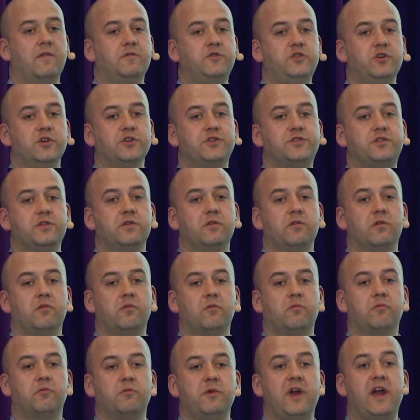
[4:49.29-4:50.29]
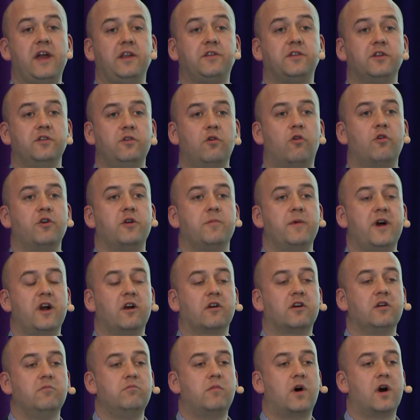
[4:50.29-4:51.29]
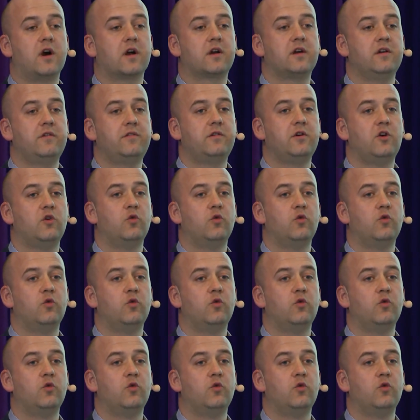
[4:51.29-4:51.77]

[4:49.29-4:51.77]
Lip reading: just hit the North American market.